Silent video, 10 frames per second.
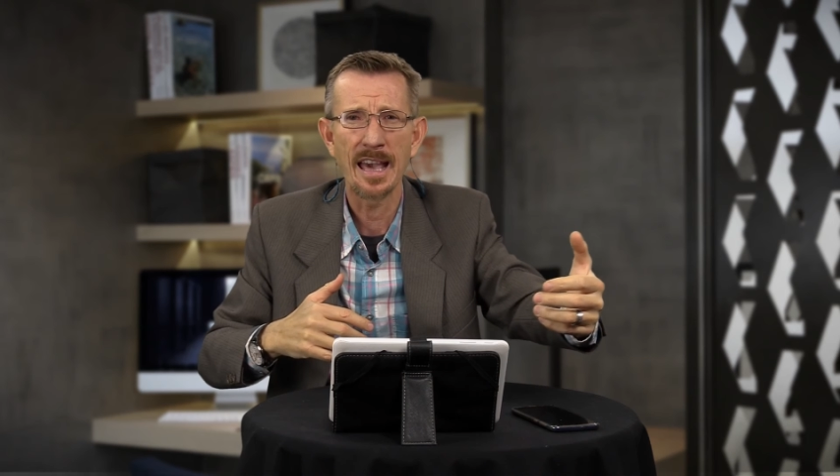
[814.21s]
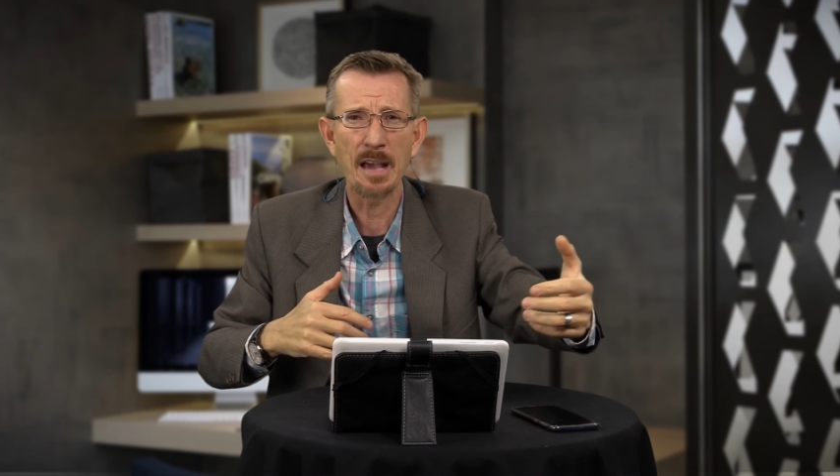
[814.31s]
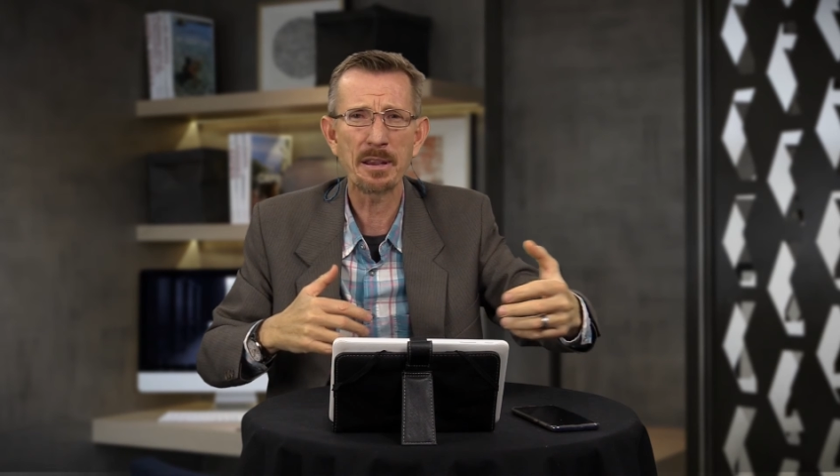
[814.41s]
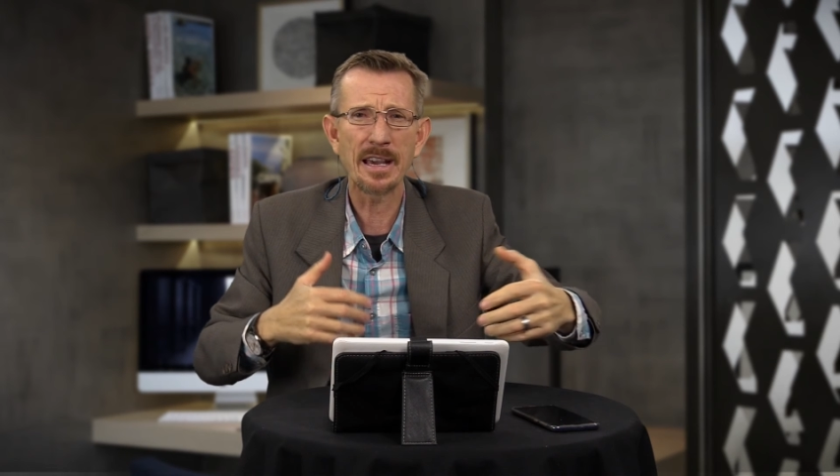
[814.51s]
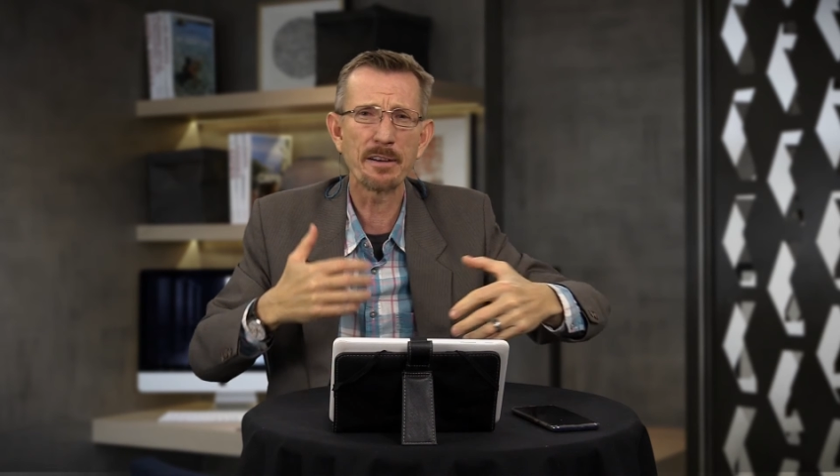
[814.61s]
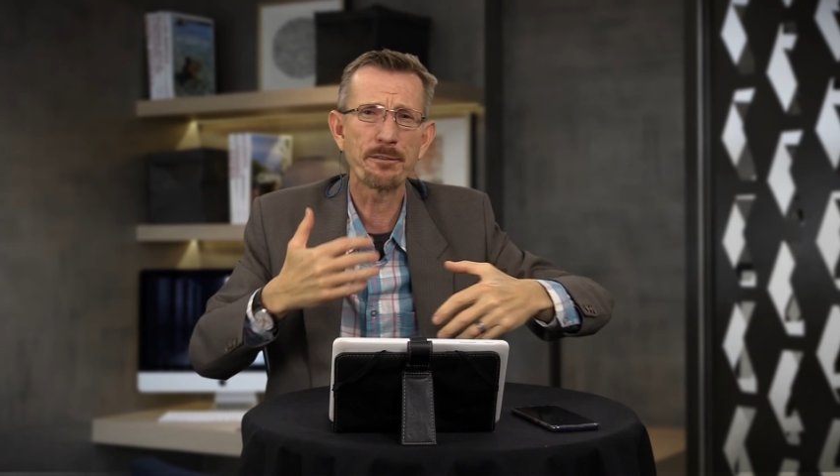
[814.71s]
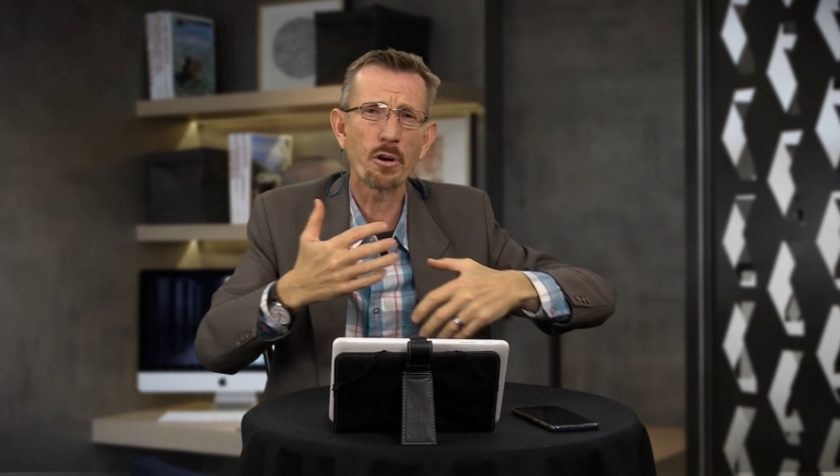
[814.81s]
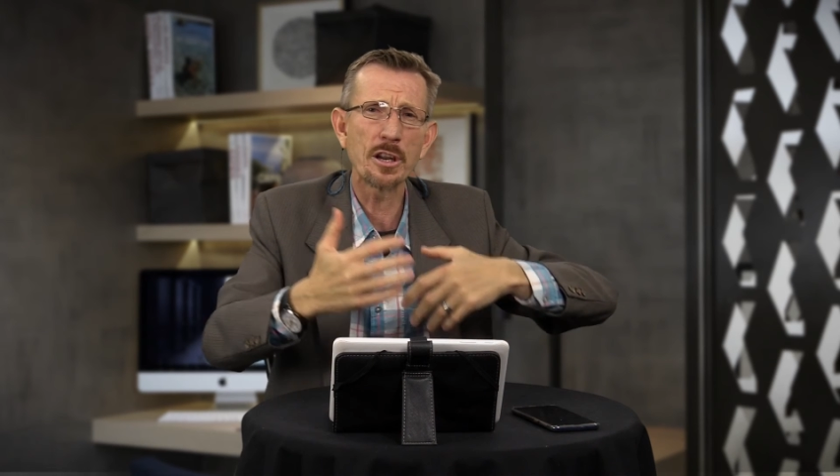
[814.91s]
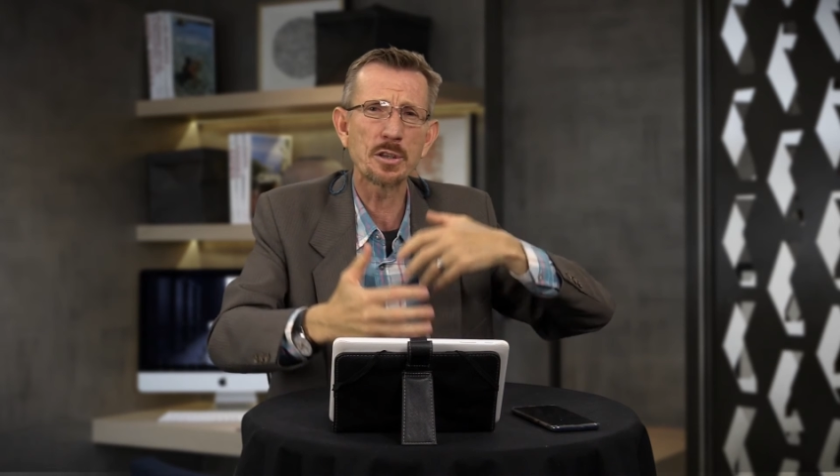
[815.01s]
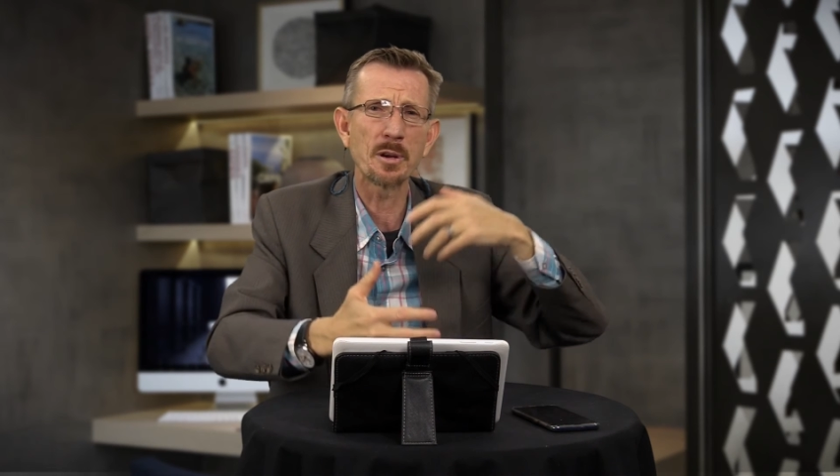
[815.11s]
And we kind of
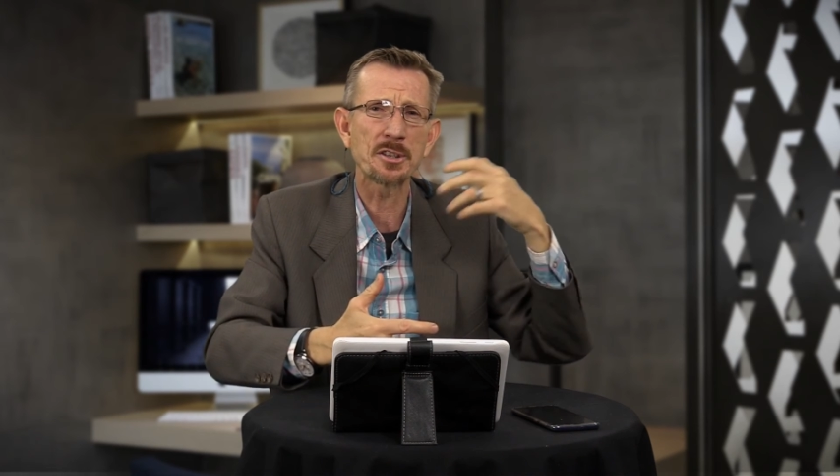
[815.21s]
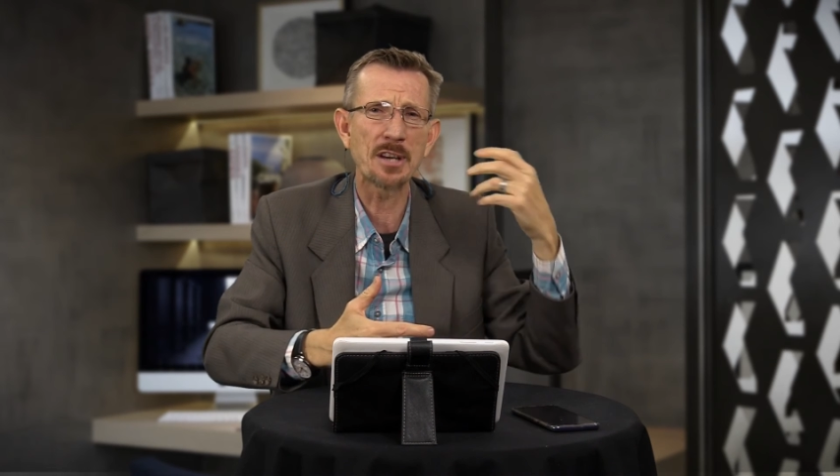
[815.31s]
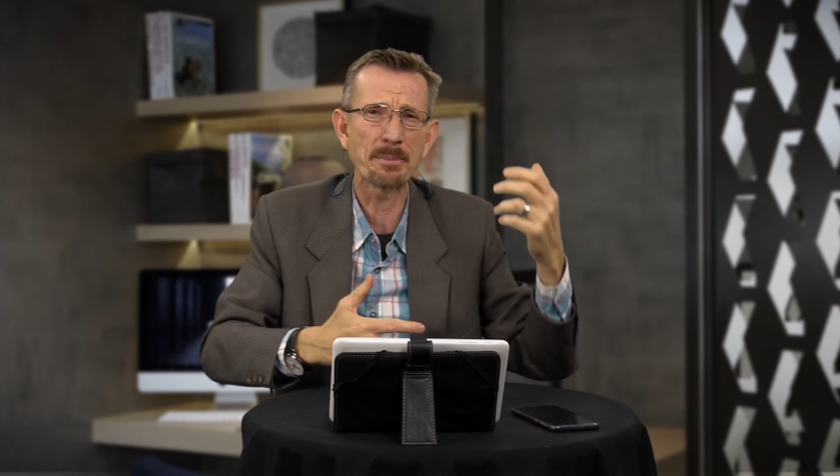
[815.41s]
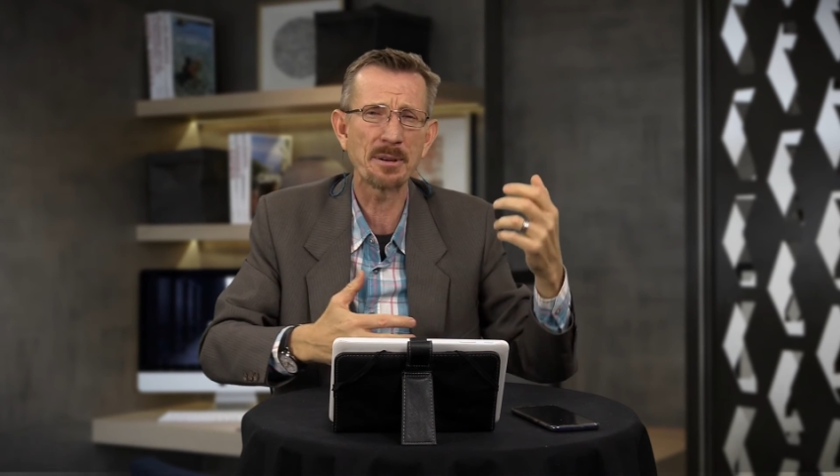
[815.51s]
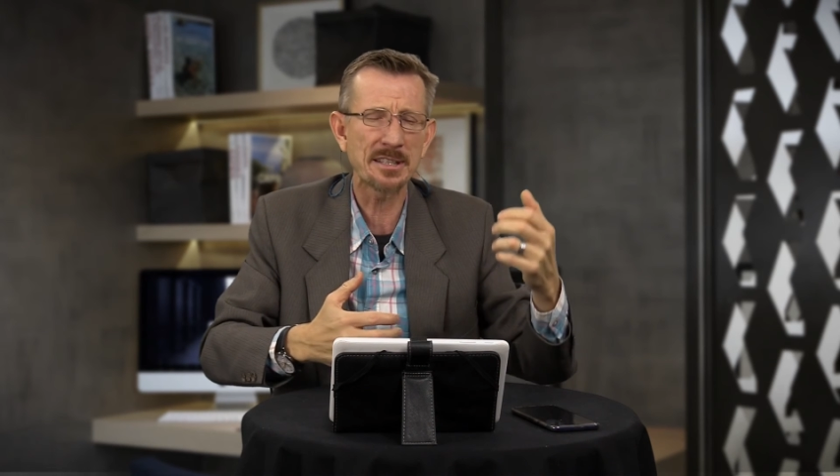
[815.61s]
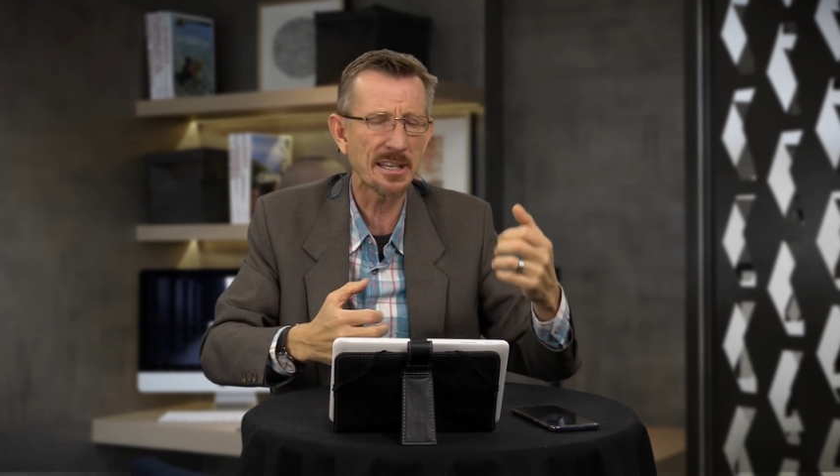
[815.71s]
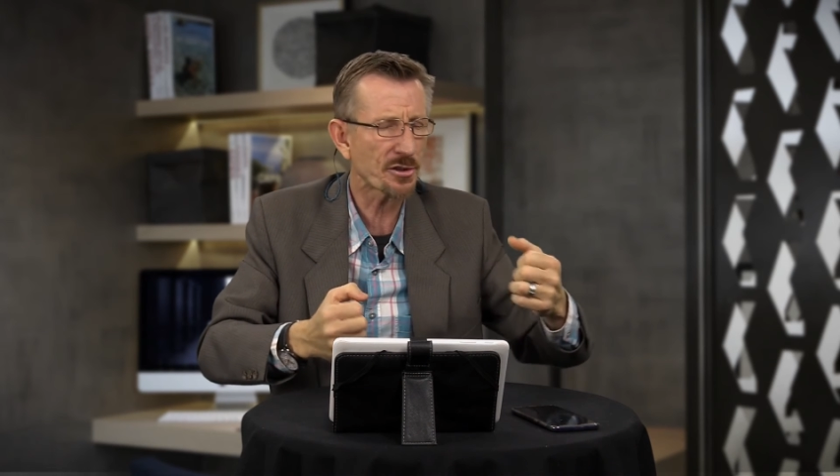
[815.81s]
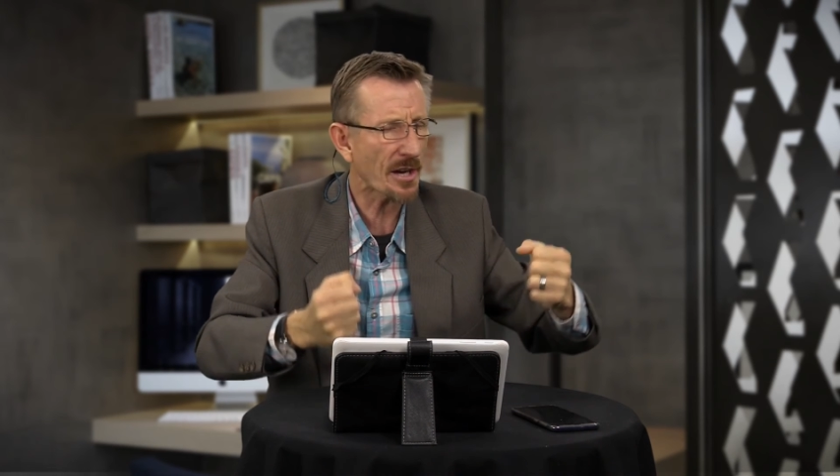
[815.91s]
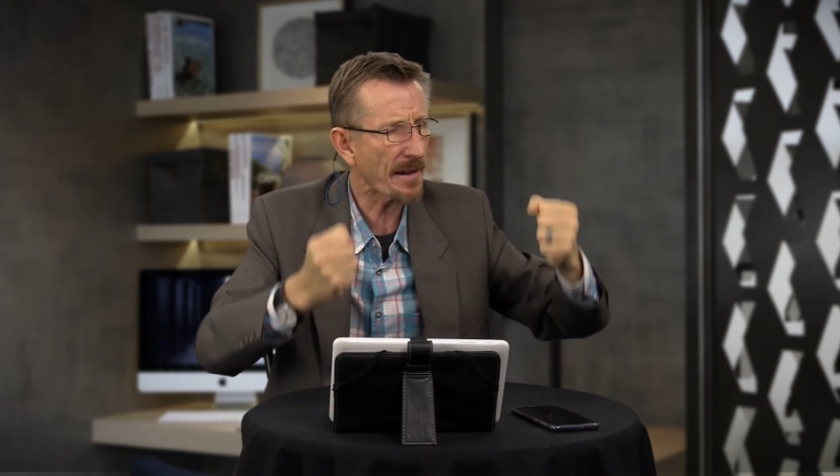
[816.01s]
fall into a trap and say,